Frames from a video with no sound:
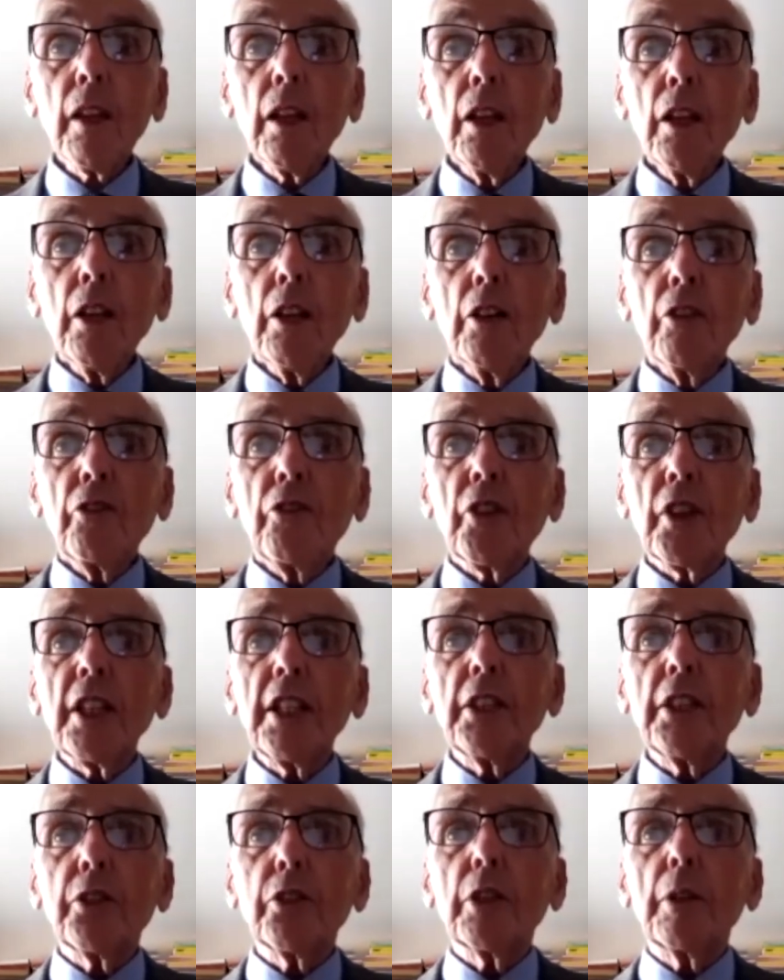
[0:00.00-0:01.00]

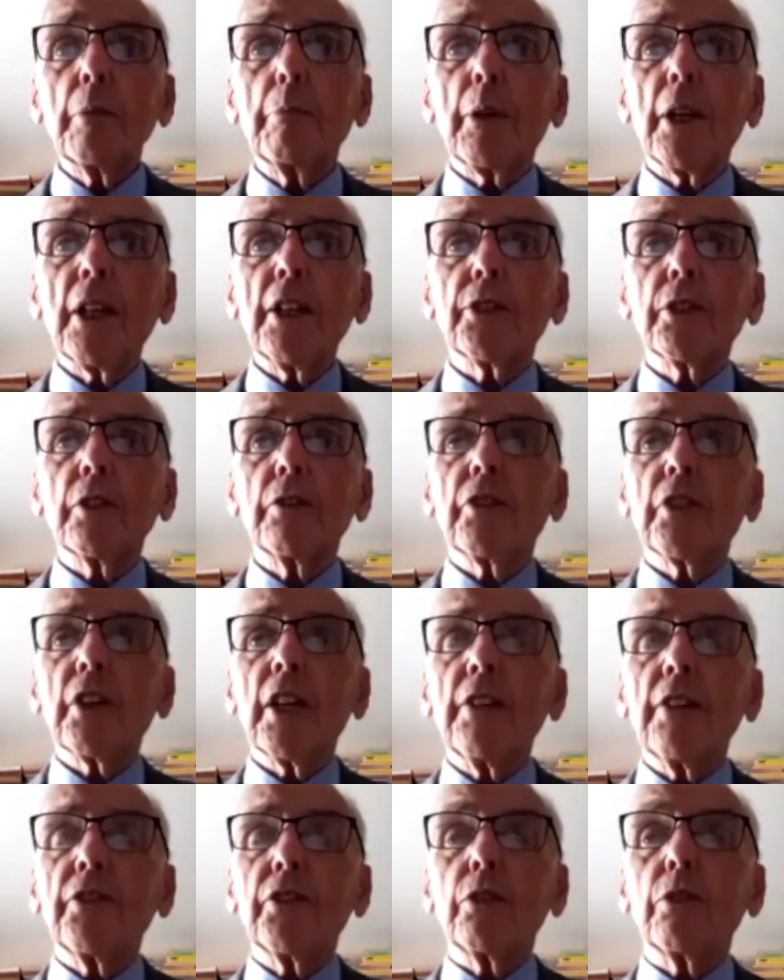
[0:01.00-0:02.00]
Flee to the place of
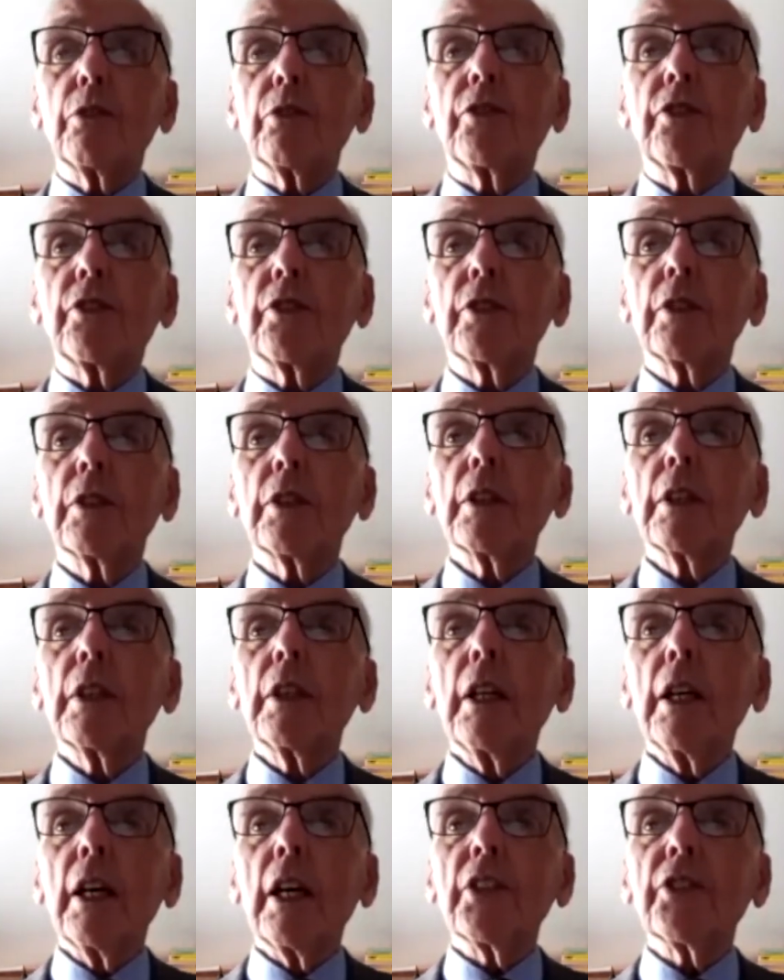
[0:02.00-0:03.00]
refuge
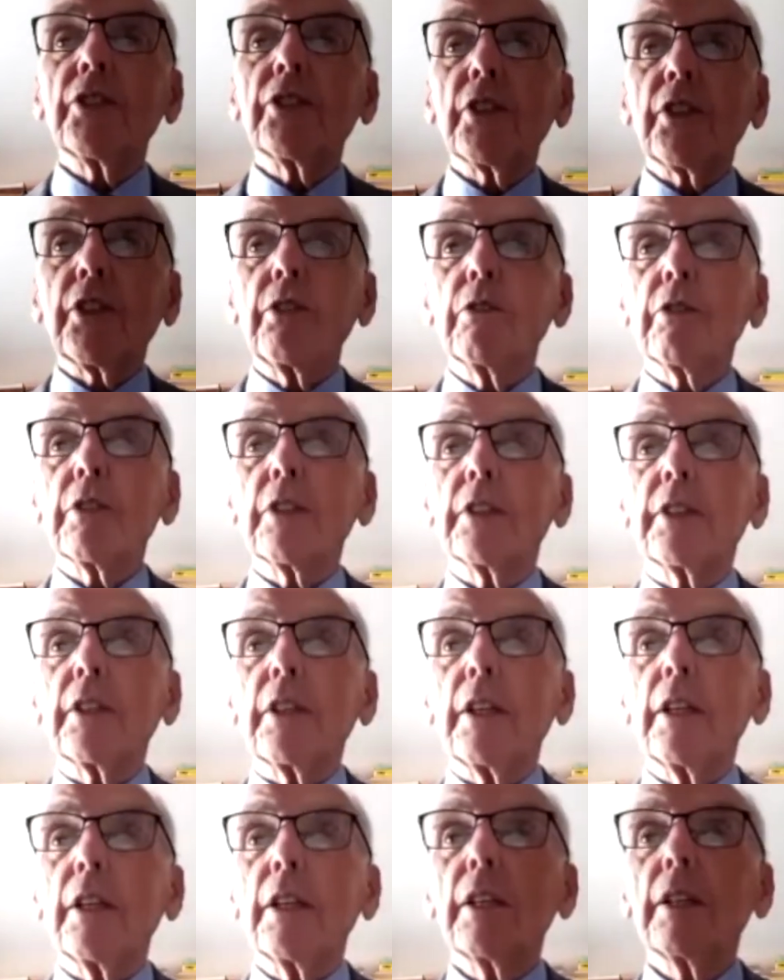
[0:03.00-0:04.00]
and
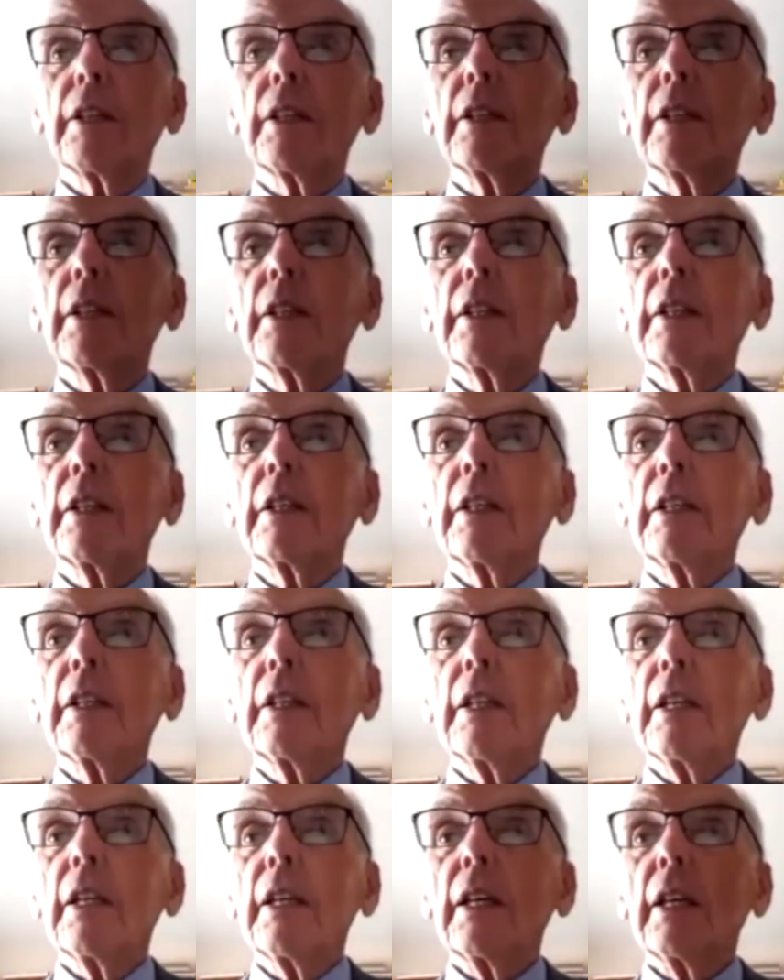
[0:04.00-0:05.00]
security
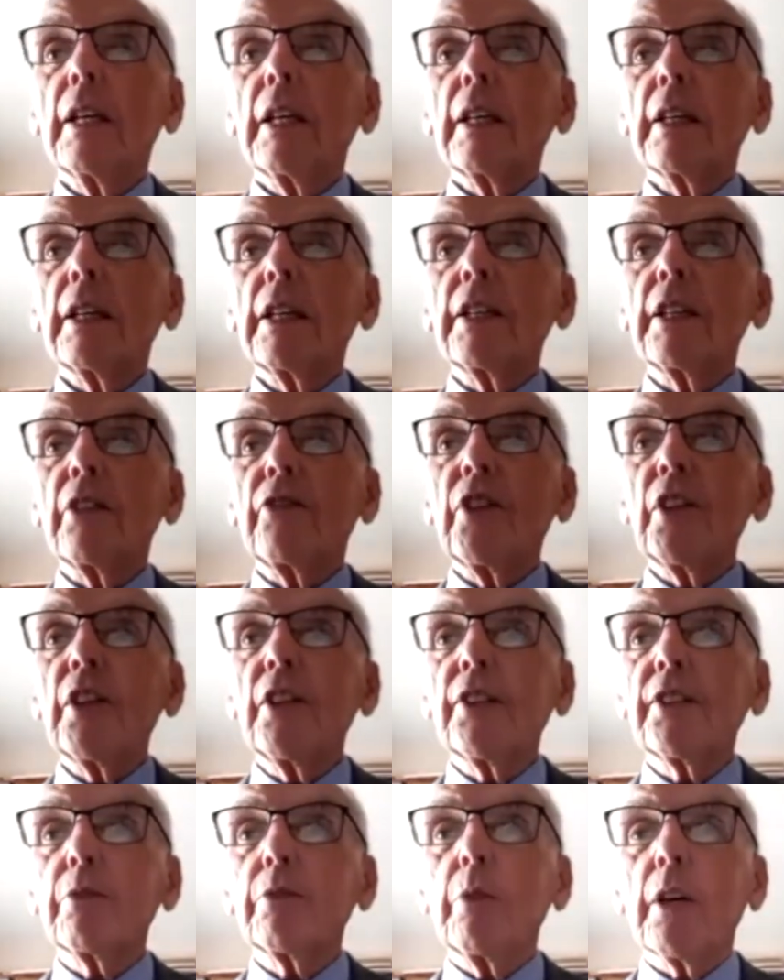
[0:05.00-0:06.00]
in the
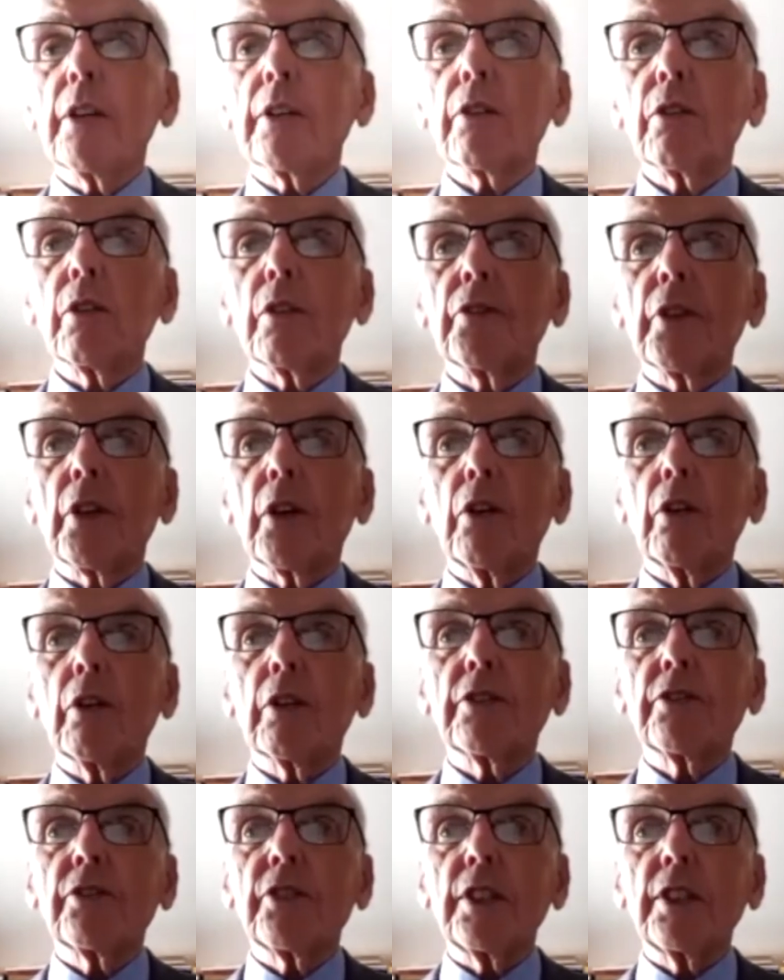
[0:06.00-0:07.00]
finished work of the
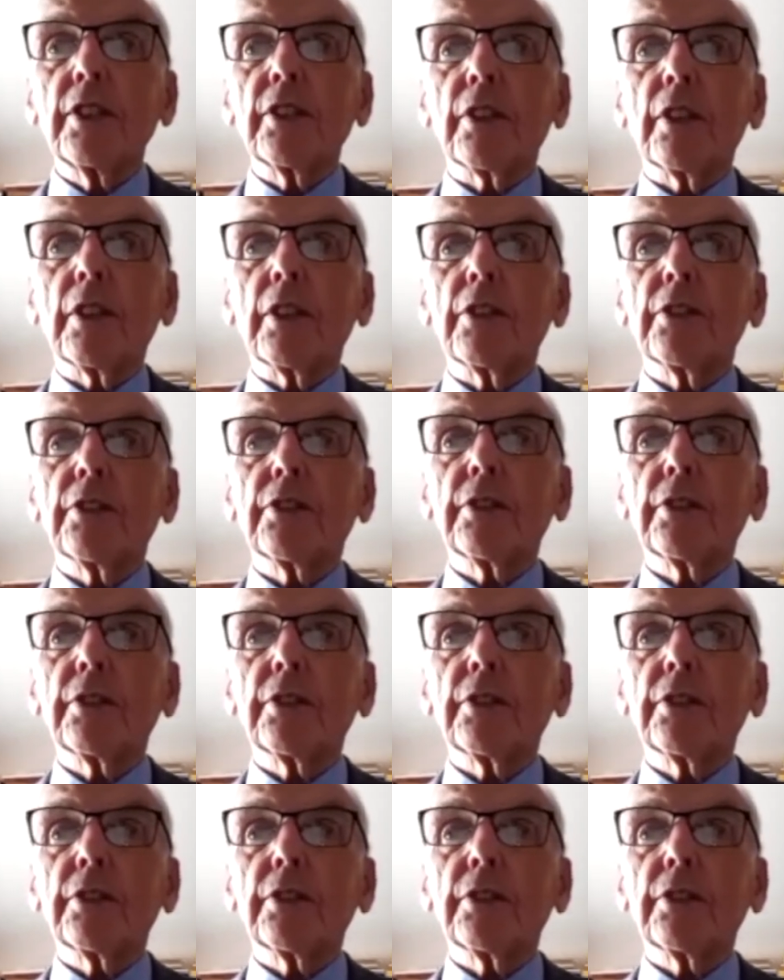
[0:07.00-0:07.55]
Lord Jesus,